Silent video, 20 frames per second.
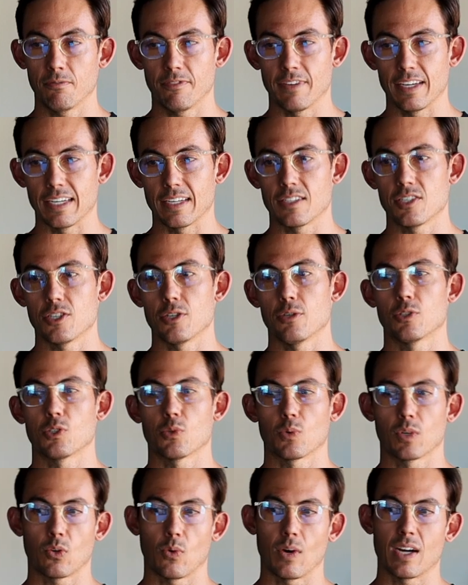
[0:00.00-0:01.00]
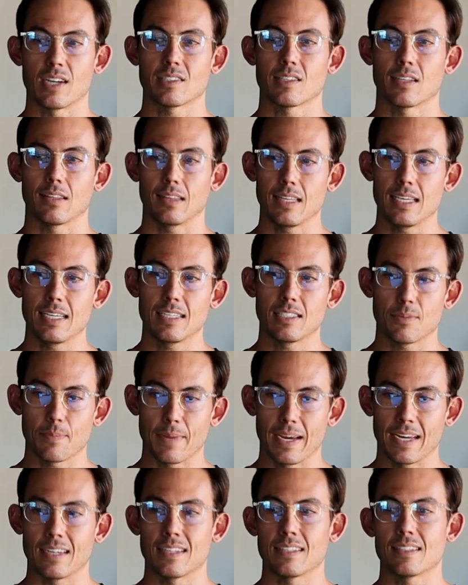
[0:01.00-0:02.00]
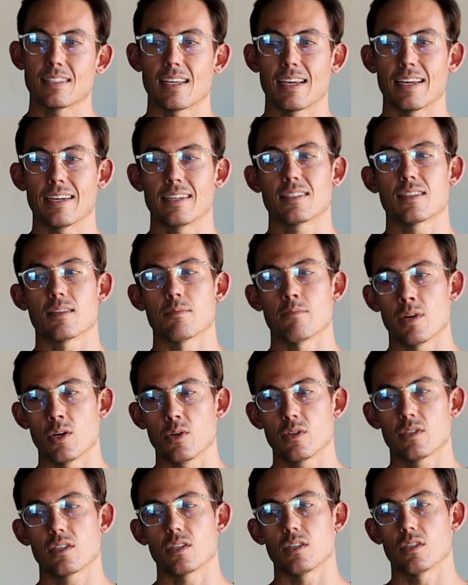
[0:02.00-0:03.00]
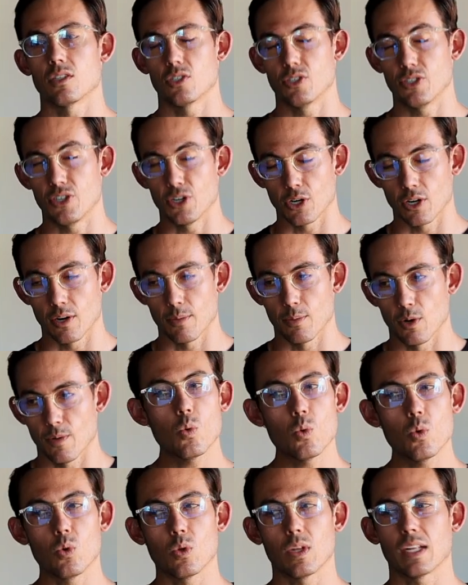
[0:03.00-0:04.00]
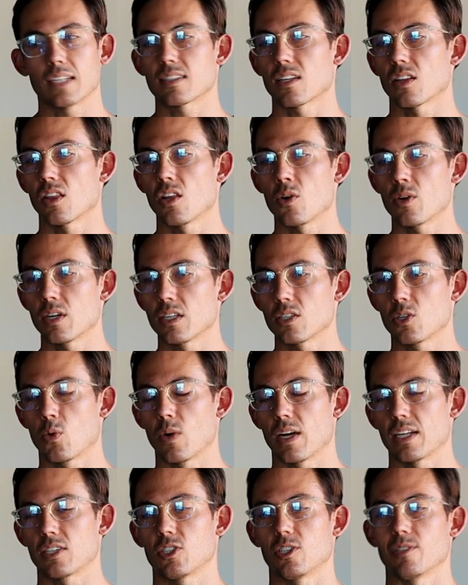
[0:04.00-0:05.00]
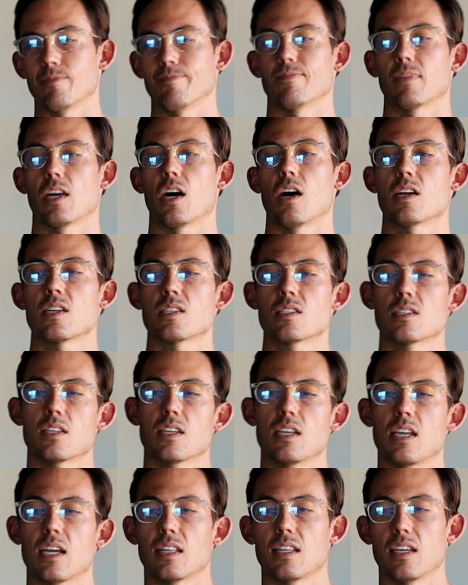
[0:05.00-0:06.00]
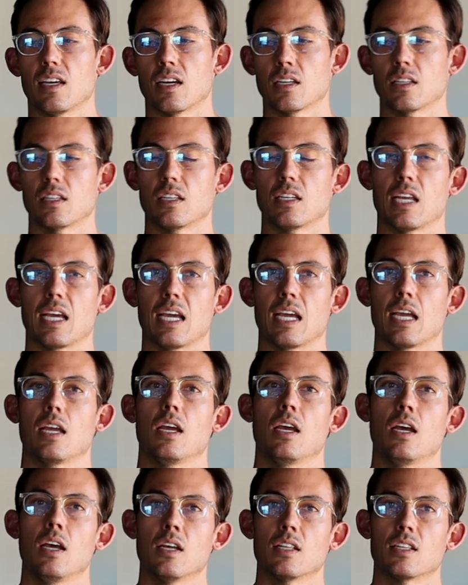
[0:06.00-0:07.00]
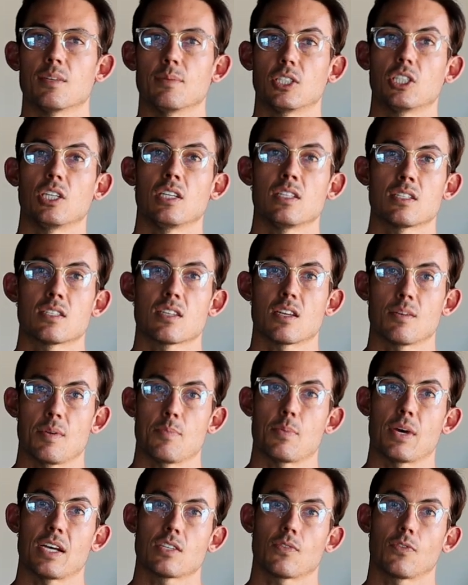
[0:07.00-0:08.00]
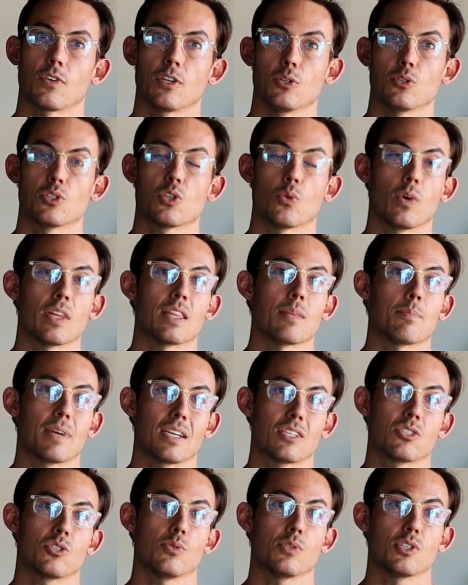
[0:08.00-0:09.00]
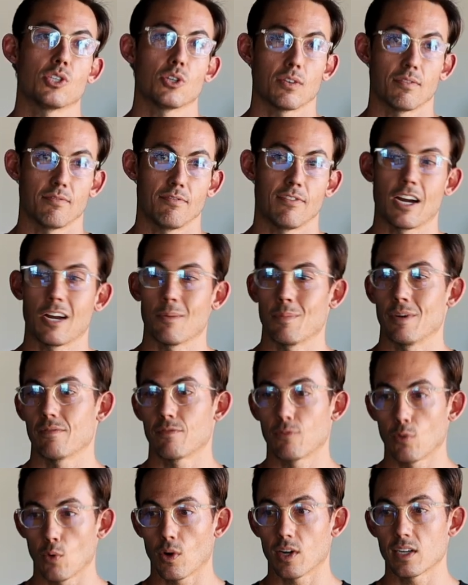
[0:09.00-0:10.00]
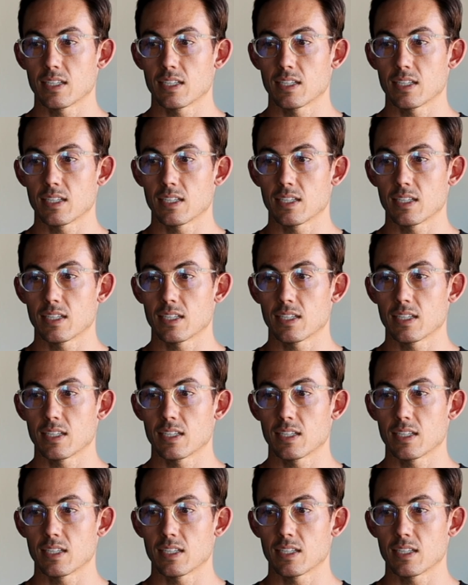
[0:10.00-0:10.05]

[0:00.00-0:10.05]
fitness use, requires the least maintenance, and is the most durable? Ooh, that's a loaded question. Honestly, at the end of the day, the machine that's gonna be best for you is the one that best suits your environment. For